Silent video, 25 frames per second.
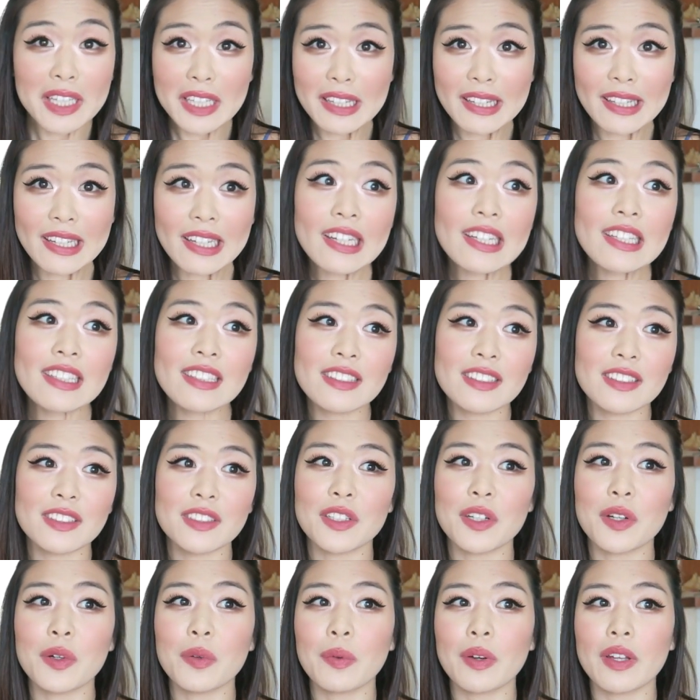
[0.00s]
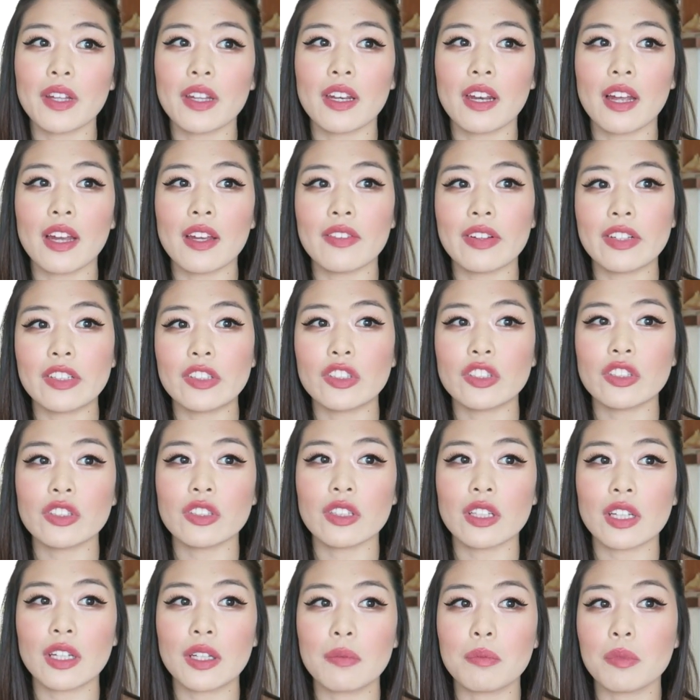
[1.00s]
things, you know, when I
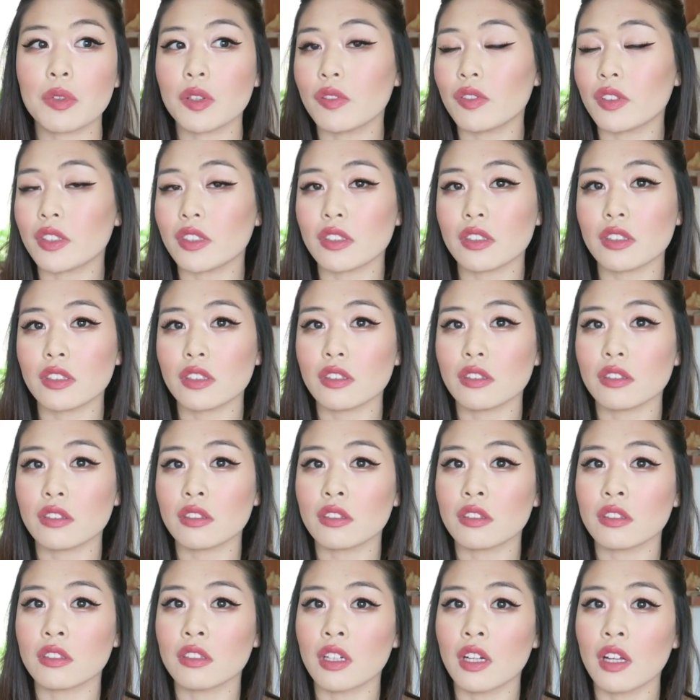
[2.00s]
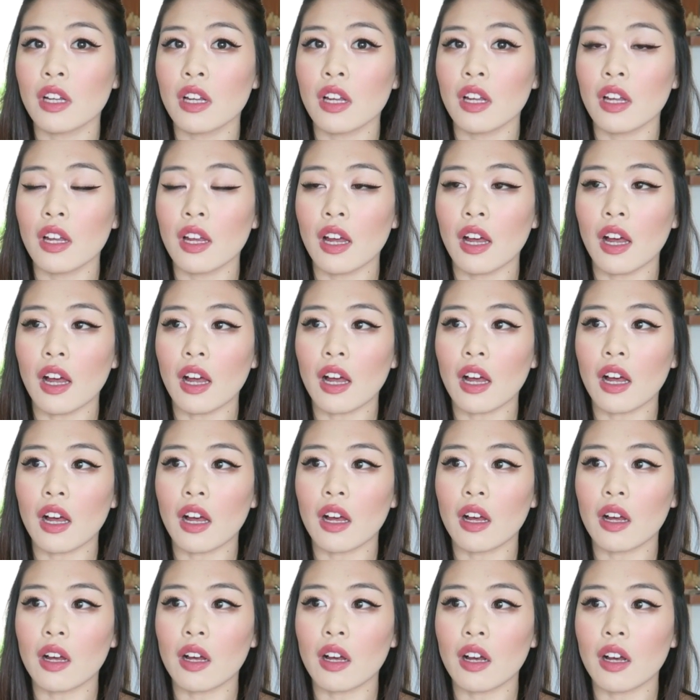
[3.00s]
eventually move into
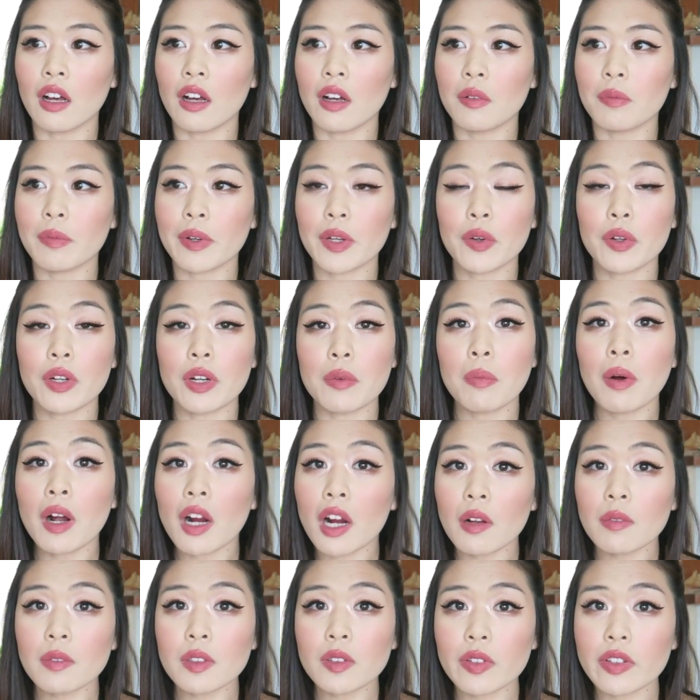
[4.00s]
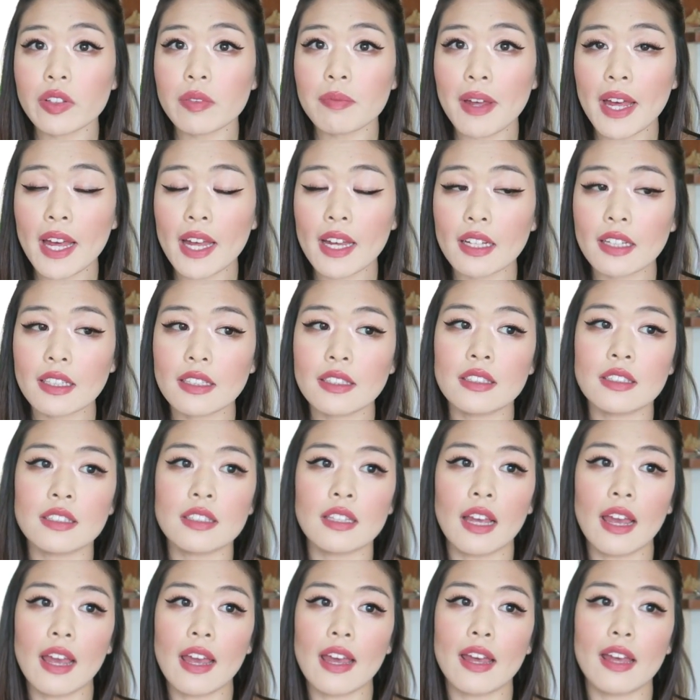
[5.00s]
my own apartment with
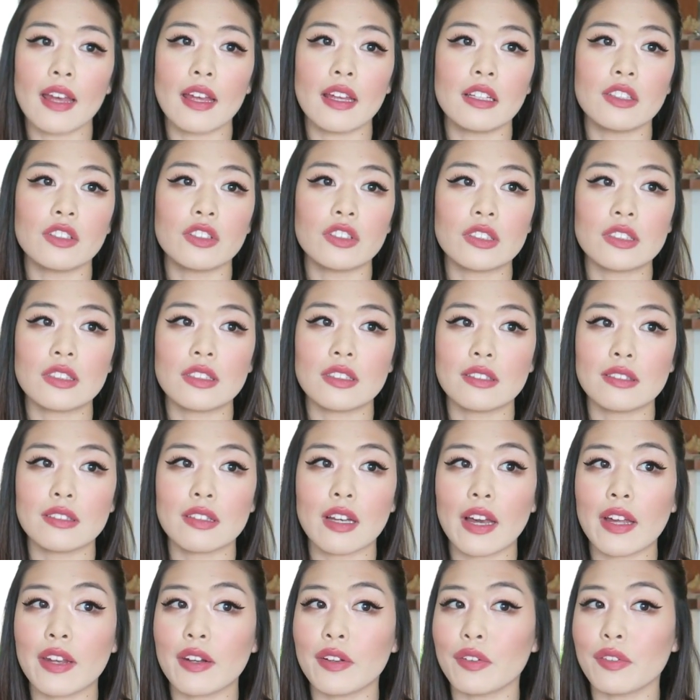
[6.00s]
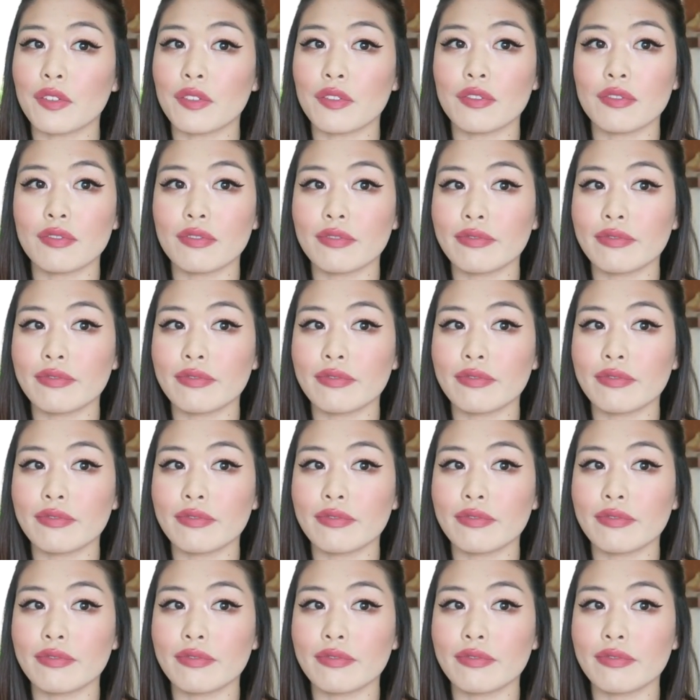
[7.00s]
Max, and just kind of